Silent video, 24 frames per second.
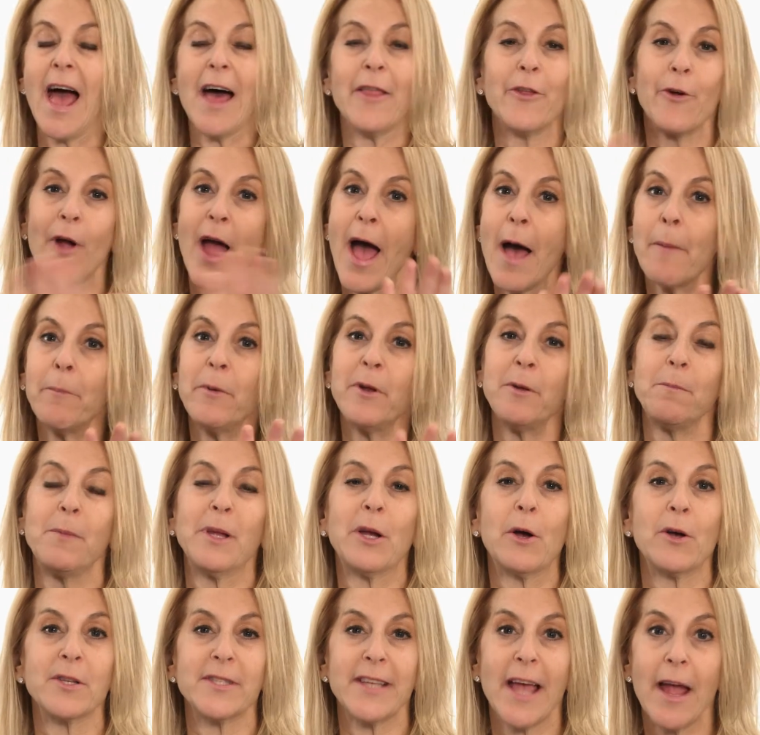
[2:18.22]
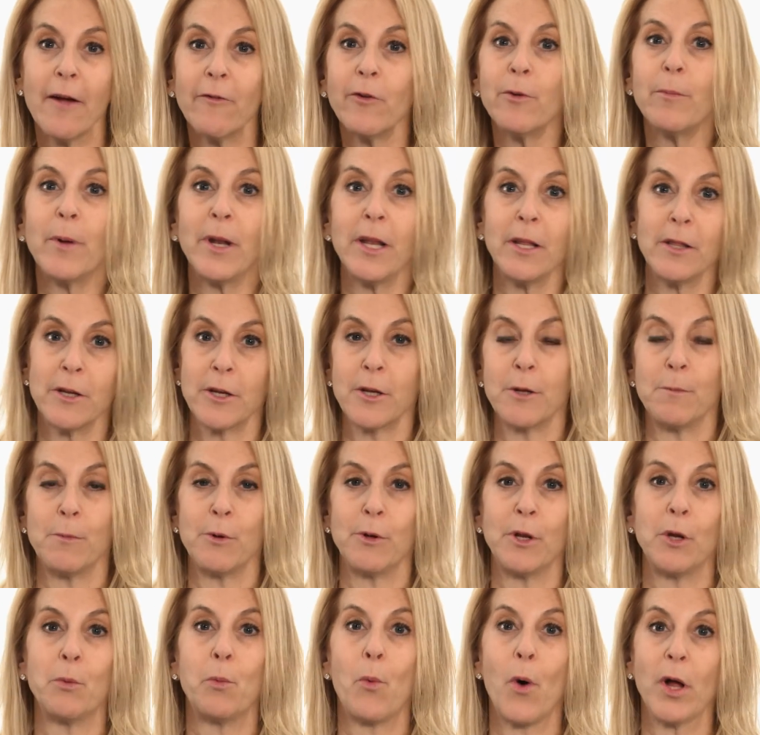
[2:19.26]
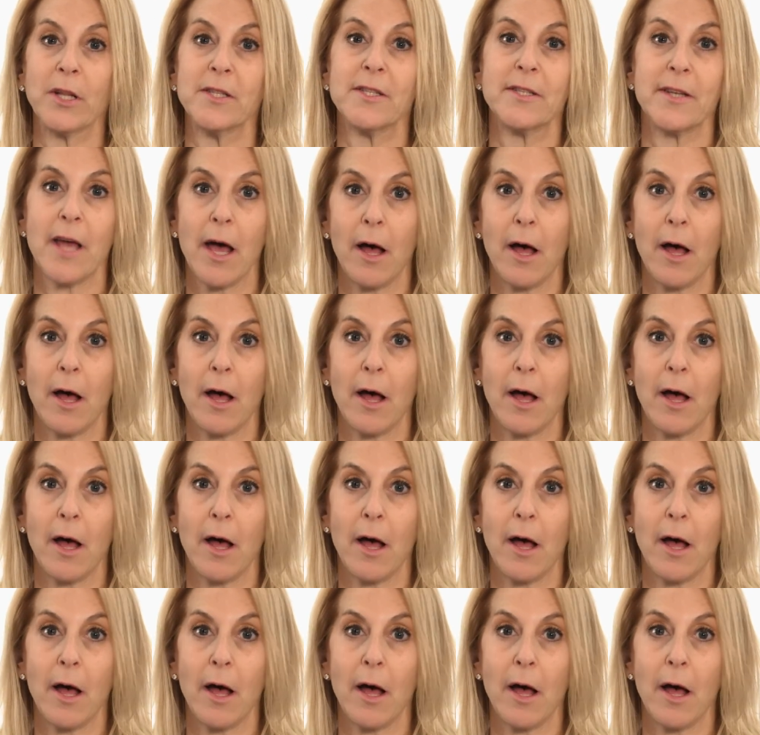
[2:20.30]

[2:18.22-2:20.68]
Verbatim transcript: And they're happening because everybody in the community wants to